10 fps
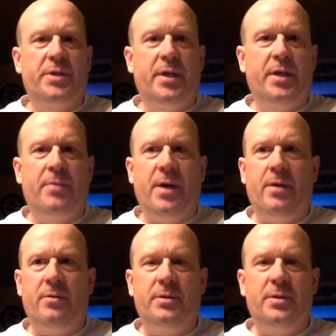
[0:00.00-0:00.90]
think
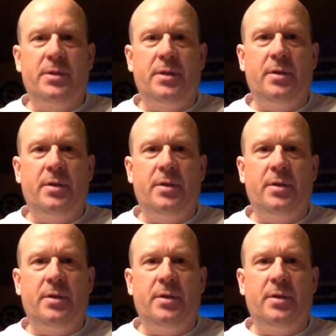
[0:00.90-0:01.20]
about